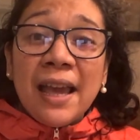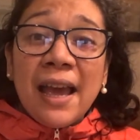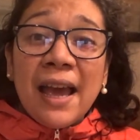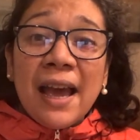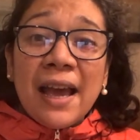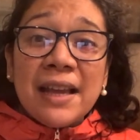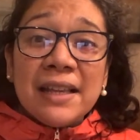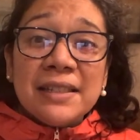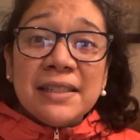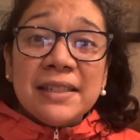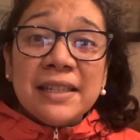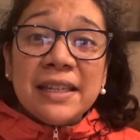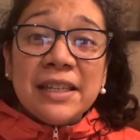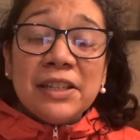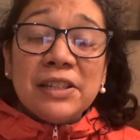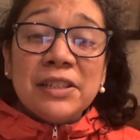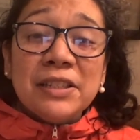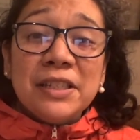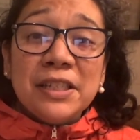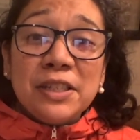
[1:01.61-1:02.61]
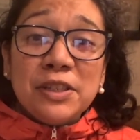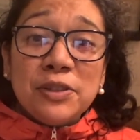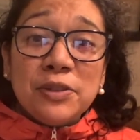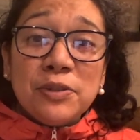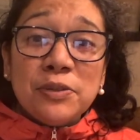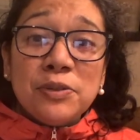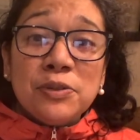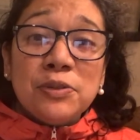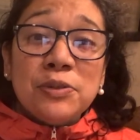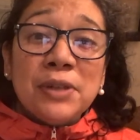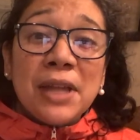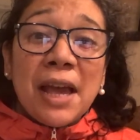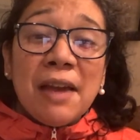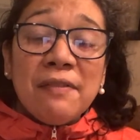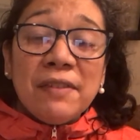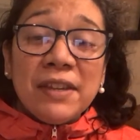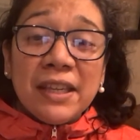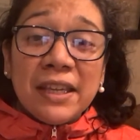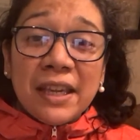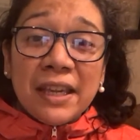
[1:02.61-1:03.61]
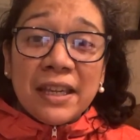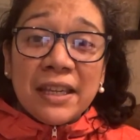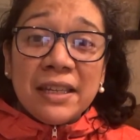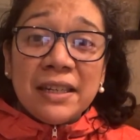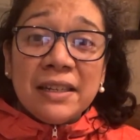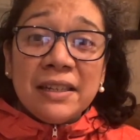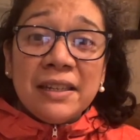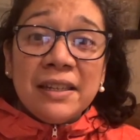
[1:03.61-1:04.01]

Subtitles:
as they continue to navigate